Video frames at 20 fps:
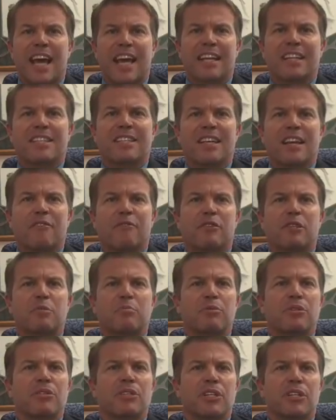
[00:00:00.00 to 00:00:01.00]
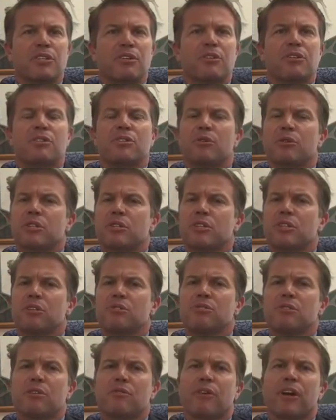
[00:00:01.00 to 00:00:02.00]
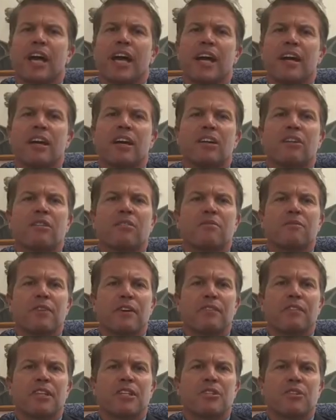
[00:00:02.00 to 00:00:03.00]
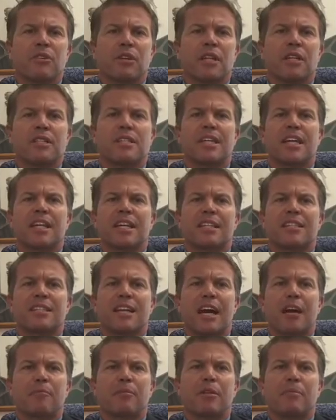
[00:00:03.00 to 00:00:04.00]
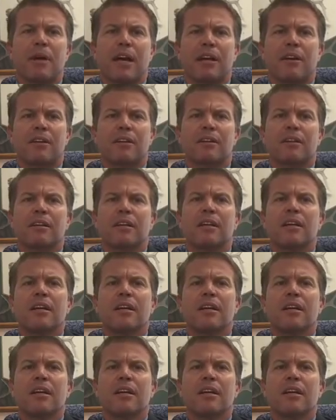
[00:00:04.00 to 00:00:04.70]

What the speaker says: and safest procedures to excuse over 850 students in a timely manner.